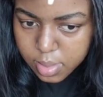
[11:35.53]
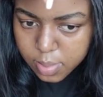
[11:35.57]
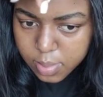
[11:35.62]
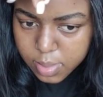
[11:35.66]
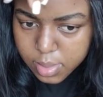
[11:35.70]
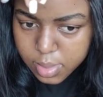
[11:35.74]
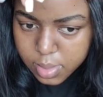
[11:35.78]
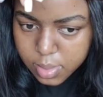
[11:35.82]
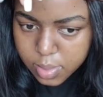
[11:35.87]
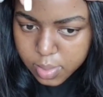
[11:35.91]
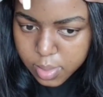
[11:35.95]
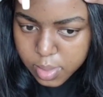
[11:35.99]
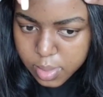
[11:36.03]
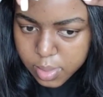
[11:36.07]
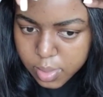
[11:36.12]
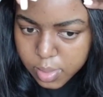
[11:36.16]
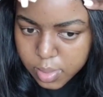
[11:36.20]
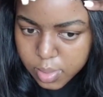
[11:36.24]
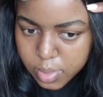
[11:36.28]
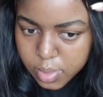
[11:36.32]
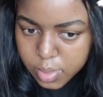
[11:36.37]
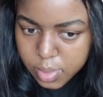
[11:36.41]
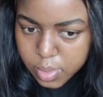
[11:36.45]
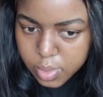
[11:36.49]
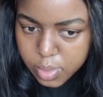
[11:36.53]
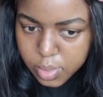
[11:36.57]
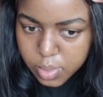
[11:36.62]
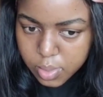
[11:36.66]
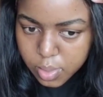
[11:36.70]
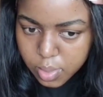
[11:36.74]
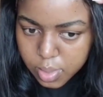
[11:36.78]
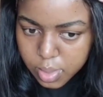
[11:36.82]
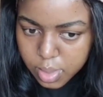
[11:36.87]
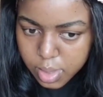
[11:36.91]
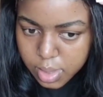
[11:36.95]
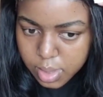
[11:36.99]
I'm just going to
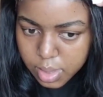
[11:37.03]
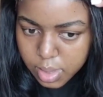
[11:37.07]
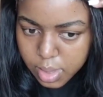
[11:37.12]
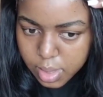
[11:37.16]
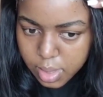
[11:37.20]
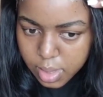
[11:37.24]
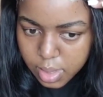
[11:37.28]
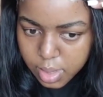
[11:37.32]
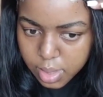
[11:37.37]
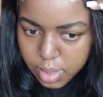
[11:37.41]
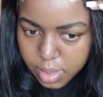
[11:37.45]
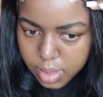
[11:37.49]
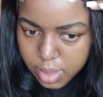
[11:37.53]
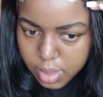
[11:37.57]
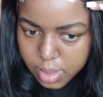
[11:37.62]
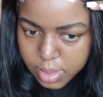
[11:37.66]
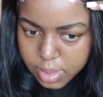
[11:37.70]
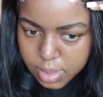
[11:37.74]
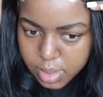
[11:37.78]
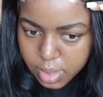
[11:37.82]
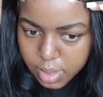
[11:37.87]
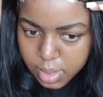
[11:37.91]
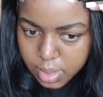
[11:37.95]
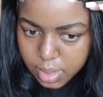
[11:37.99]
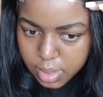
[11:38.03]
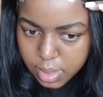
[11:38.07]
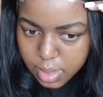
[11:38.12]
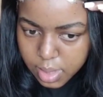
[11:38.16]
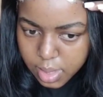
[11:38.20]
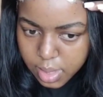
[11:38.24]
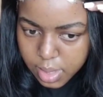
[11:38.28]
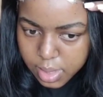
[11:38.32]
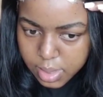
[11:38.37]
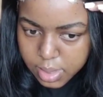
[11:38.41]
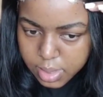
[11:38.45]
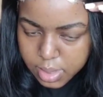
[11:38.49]
ensure that the hair there is like
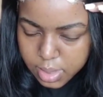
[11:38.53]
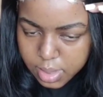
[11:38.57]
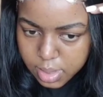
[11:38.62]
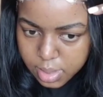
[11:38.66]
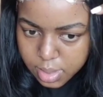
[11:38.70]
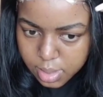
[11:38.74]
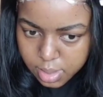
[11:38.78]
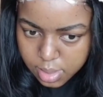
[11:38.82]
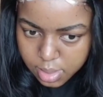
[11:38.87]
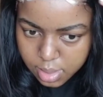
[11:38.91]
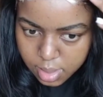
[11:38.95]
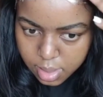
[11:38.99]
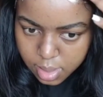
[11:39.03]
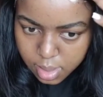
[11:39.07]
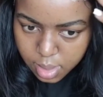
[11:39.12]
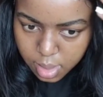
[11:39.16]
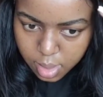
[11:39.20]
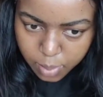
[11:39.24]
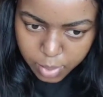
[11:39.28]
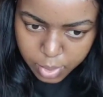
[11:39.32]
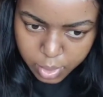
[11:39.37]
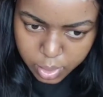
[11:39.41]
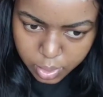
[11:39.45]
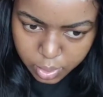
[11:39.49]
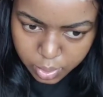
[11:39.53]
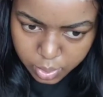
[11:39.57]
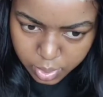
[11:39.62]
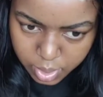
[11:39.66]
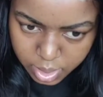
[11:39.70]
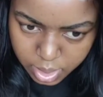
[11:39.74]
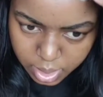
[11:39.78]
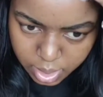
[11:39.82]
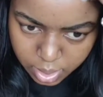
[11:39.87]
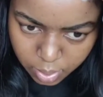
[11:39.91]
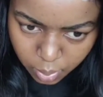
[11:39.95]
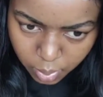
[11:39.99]
that, but you
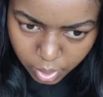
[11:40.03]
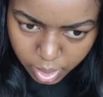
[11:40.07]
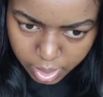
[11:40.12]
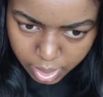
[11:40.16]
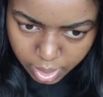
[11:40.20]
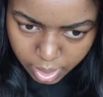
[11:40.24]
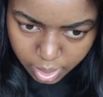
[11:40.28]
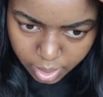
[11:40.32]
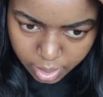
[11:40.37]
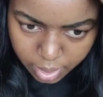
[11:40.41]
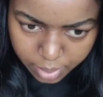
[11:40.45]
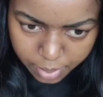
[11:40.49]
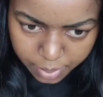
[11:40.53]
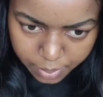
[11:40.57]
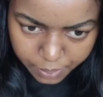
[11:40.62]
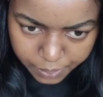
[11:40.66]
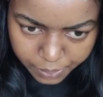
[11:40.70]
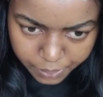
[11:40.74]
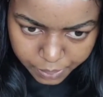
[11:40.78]
really want to